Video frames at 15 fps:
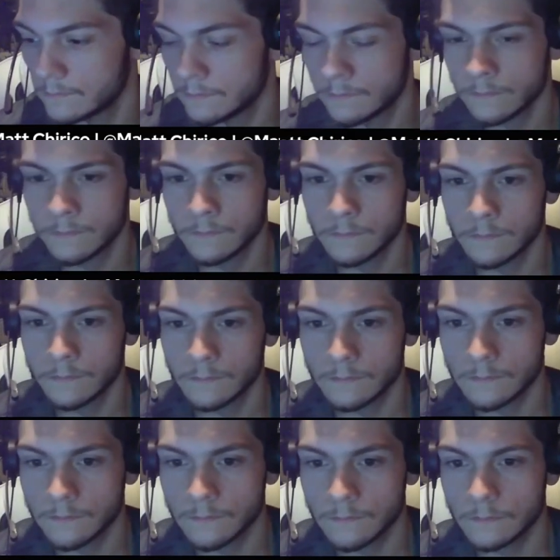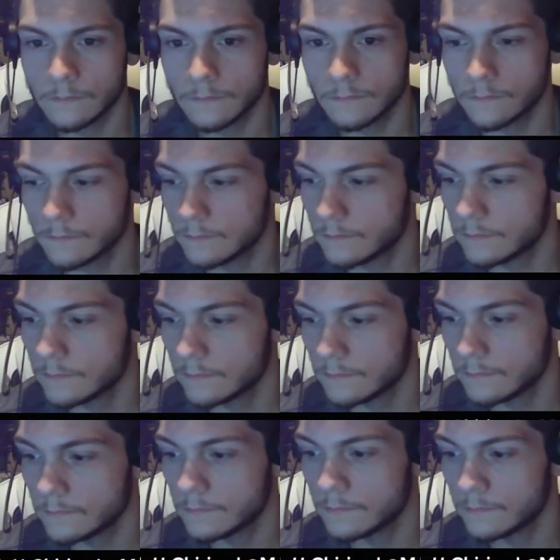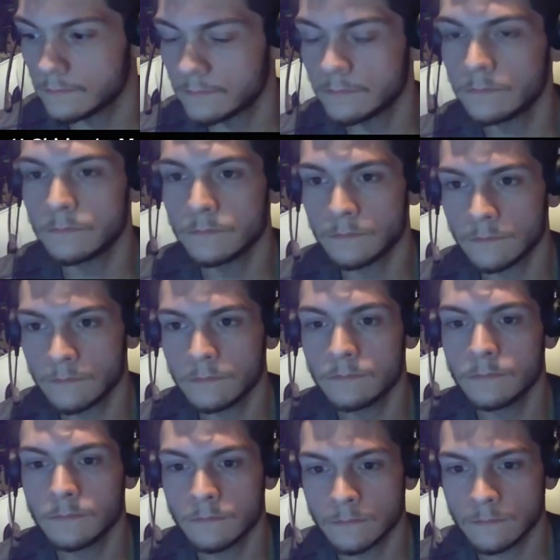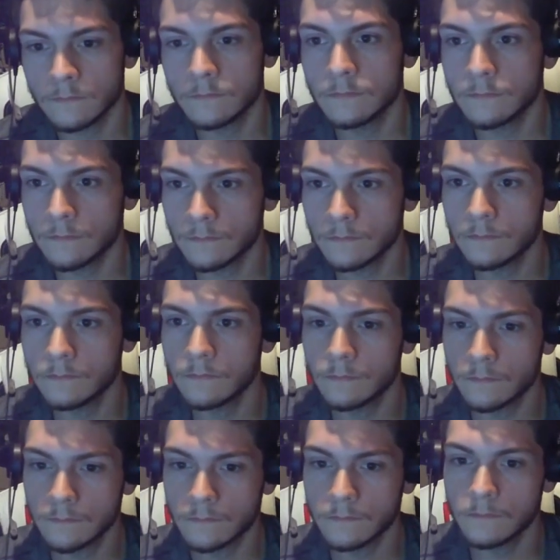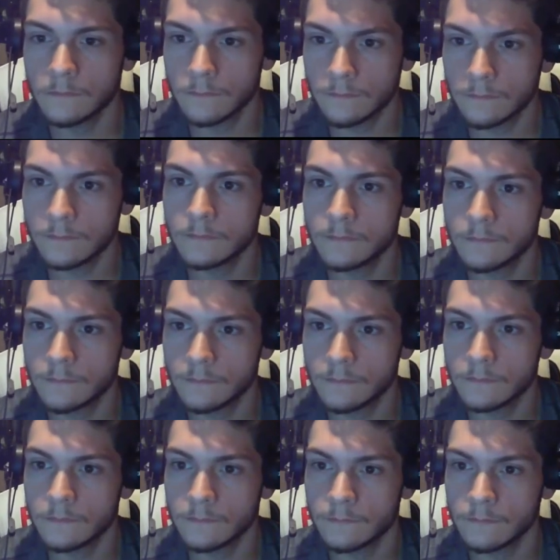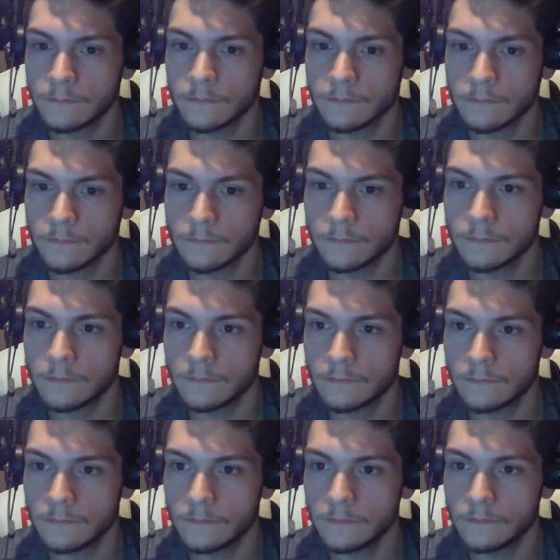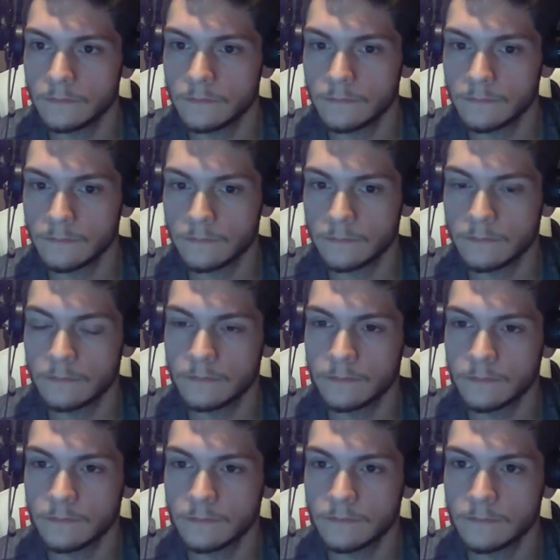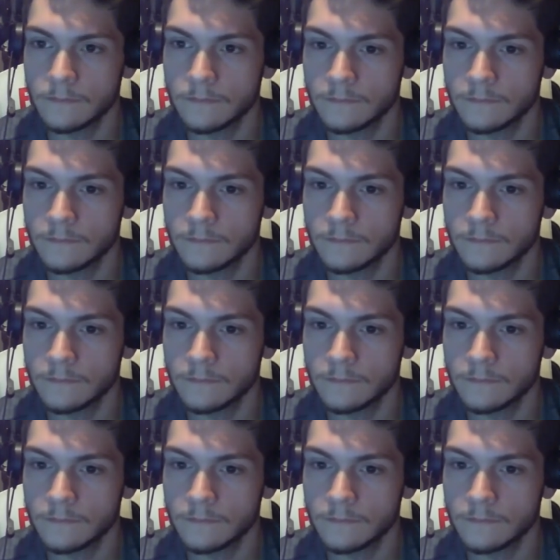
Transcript: This person isn't speaking.